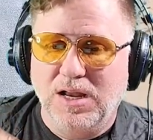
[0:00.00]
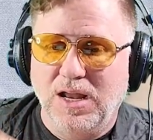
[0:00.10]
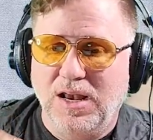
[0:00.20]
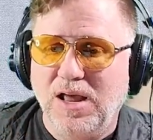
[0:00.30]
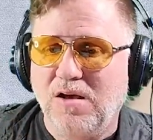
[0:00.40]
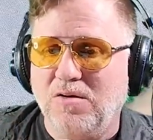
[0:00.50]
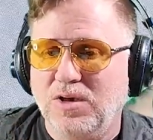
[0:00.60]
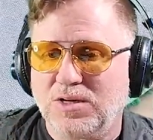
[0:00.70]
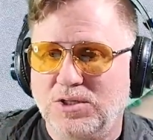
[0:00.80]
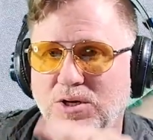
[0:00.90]
And now,
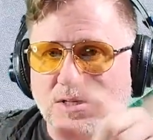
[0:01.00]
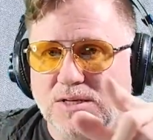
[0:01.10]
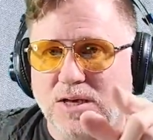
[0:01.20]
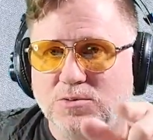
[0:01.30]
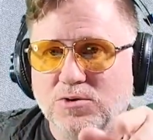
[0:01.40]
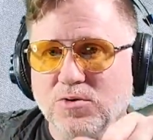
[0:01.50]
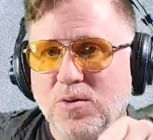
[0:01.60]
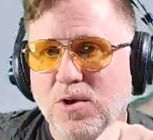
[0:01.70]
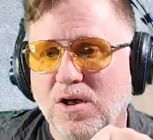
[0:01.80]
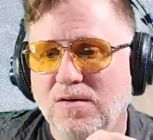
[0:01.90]
as you can see, I'm
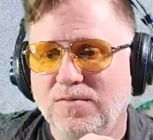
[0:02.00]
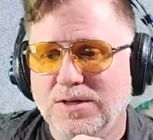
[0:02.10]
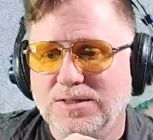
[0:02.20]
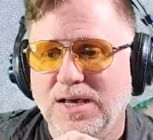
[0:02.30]
trimming off this